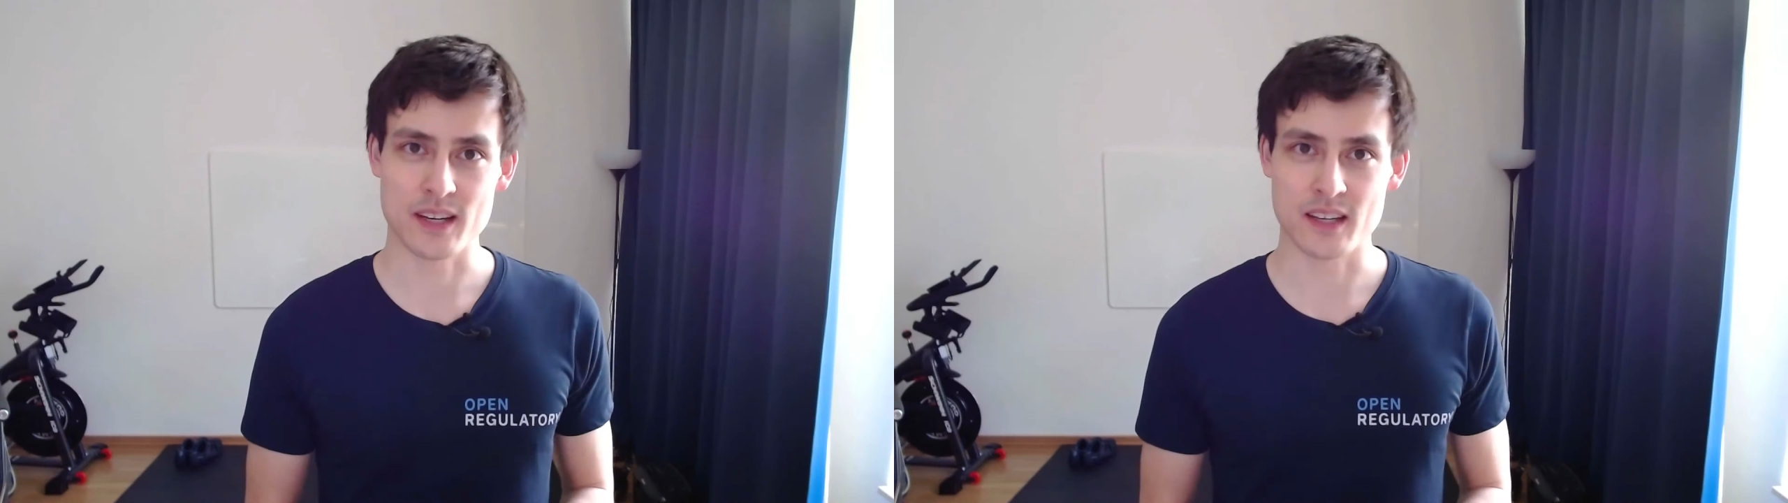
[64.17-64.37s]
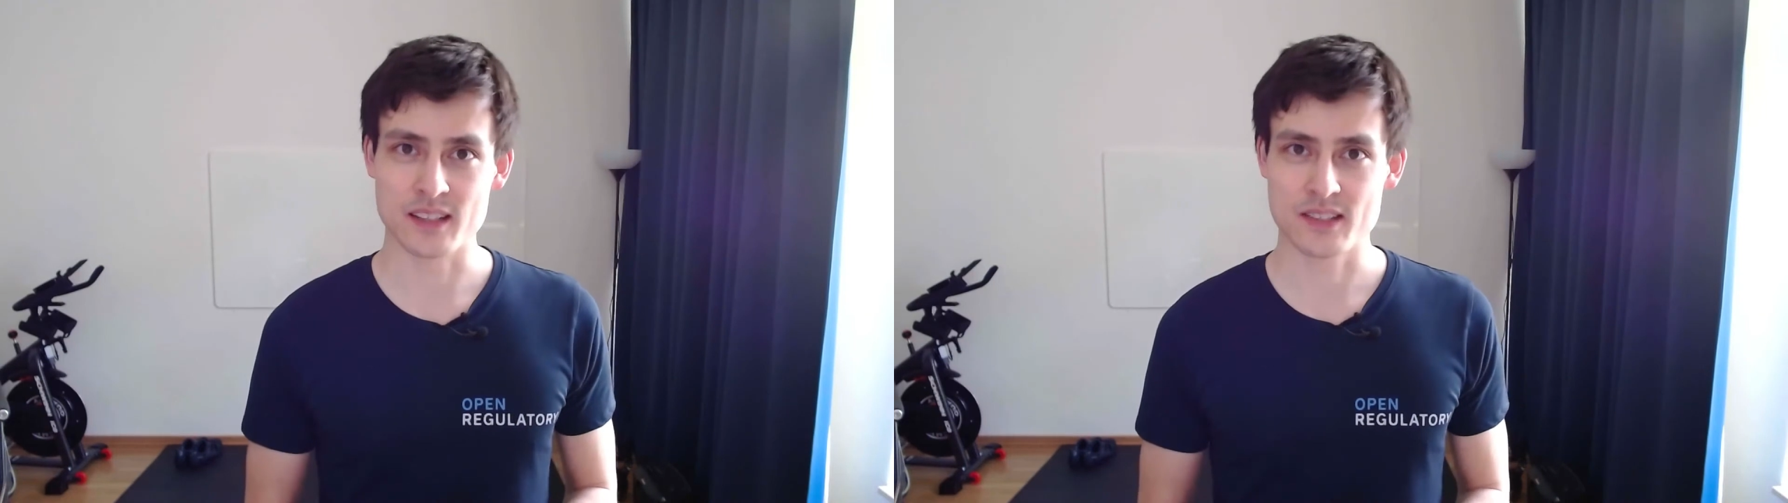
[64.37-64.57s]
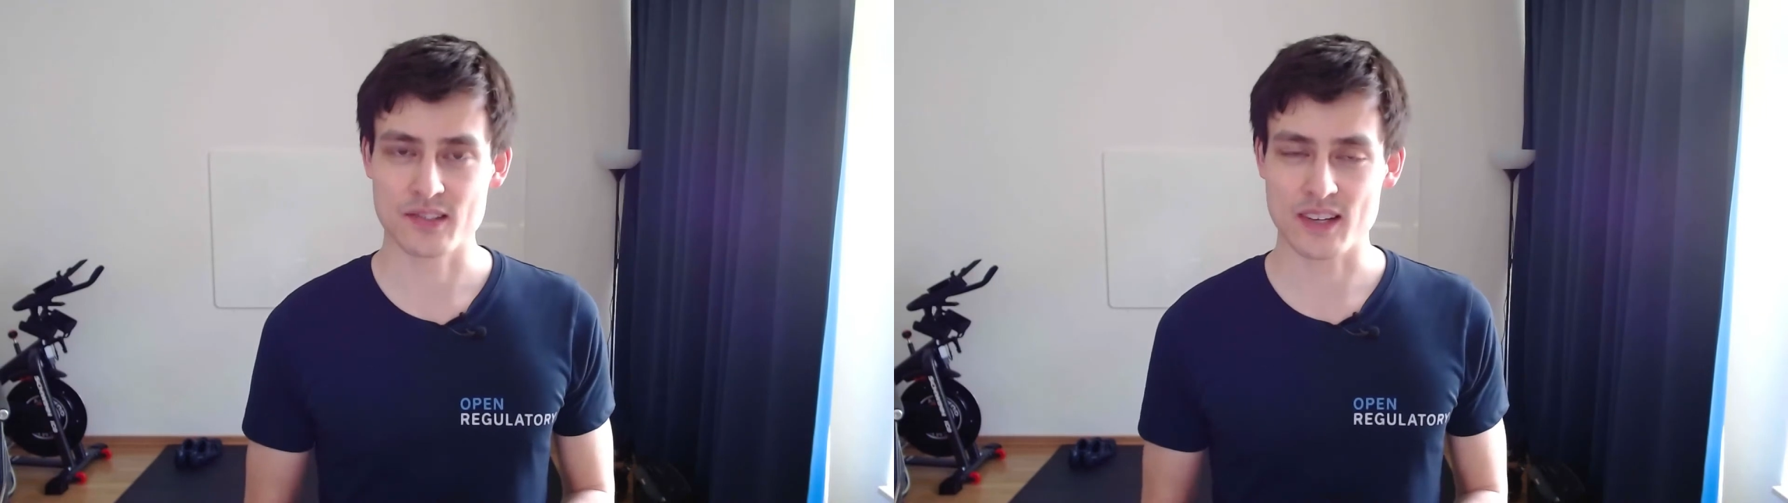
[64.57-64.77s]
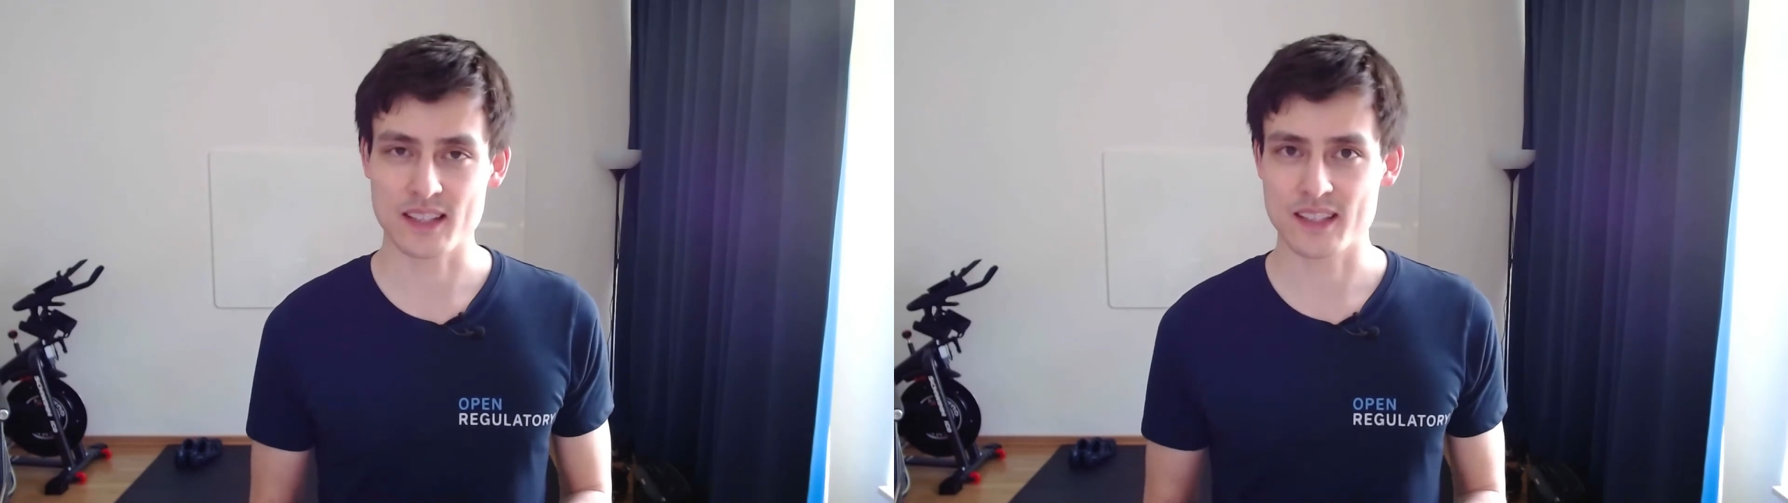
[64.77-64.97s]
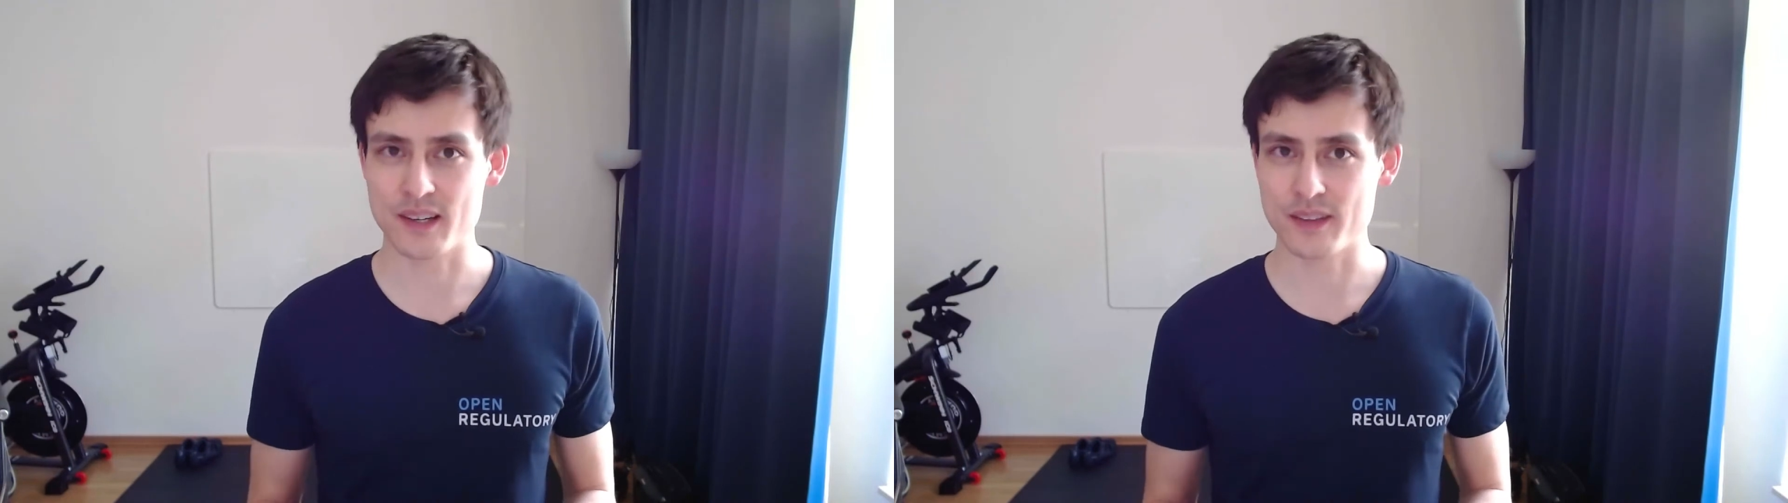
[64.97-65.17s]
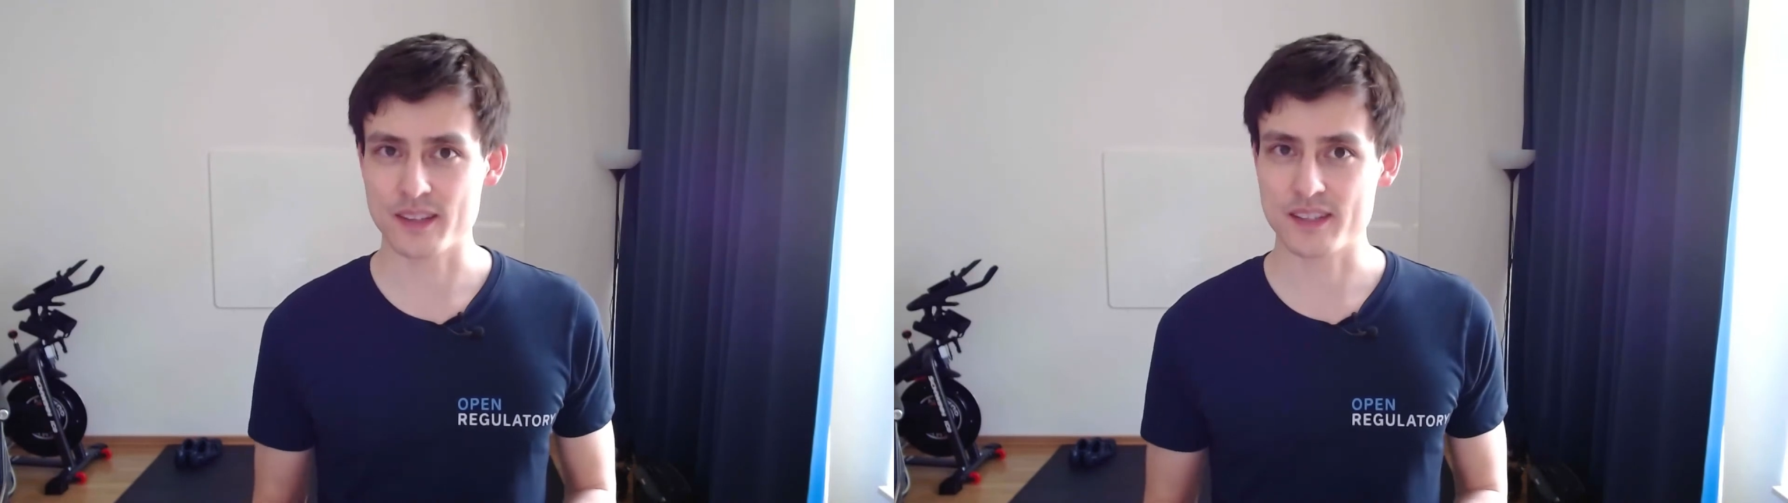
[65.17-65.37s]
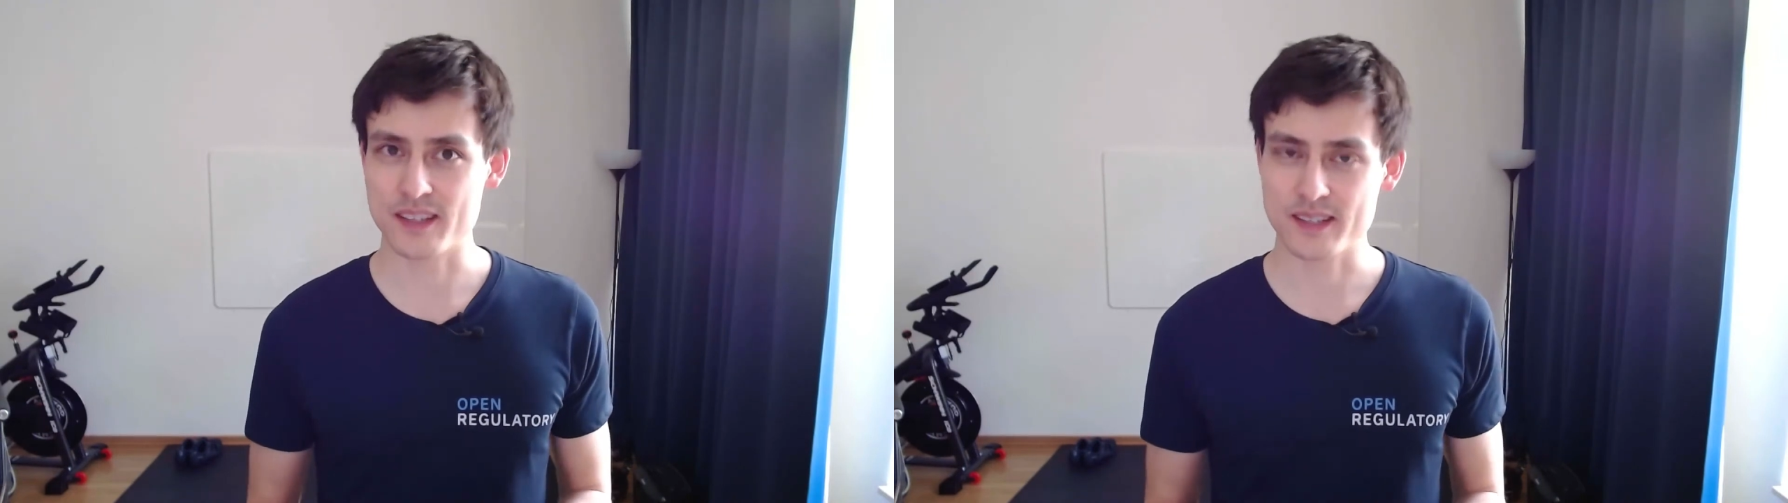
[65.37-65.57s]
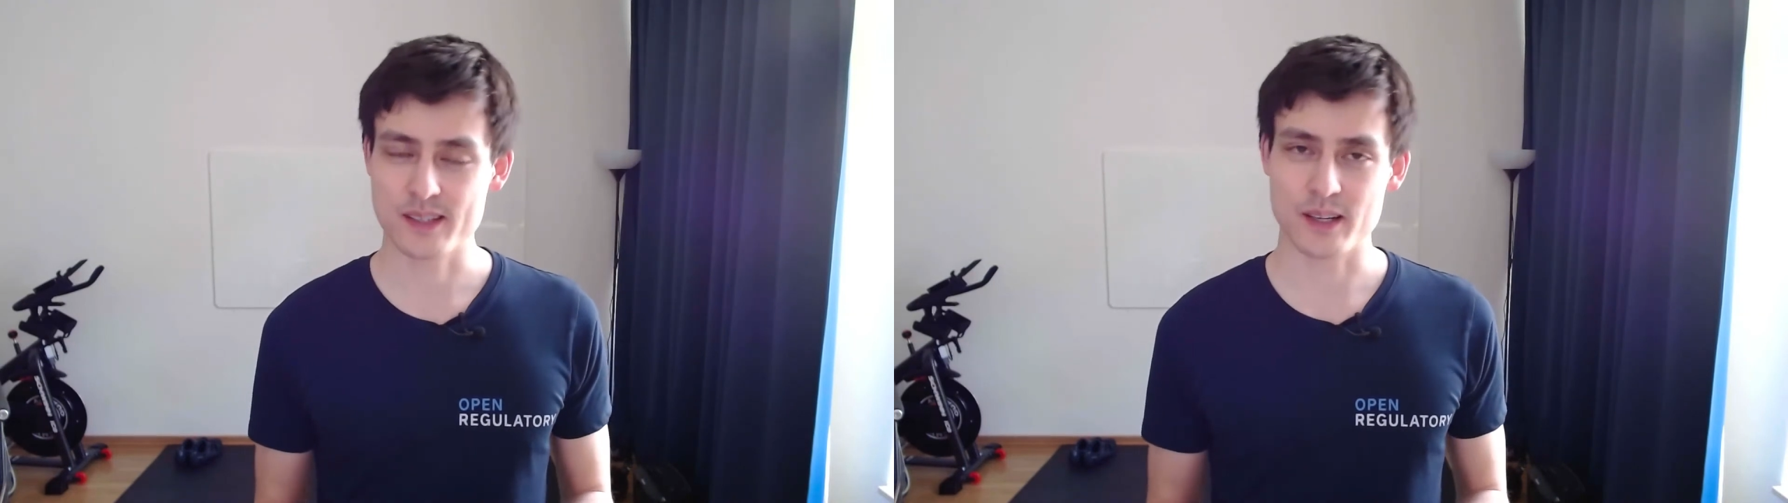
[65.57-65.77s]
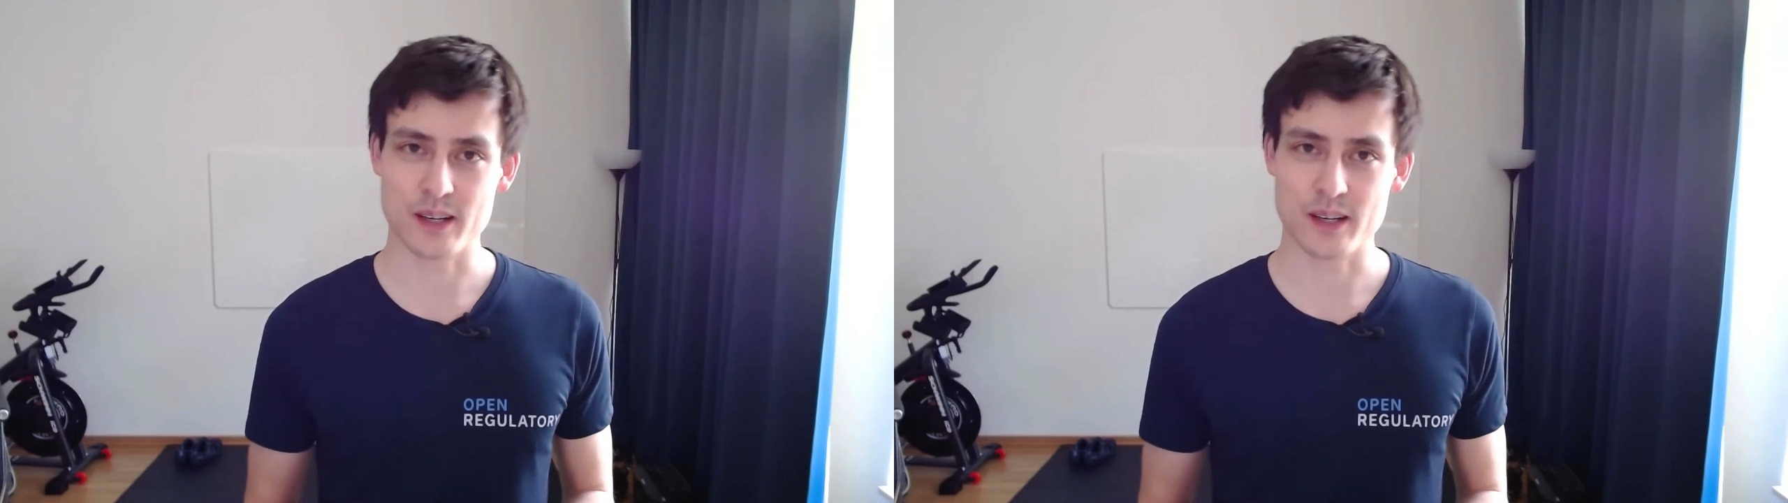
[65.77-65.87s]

is write down this list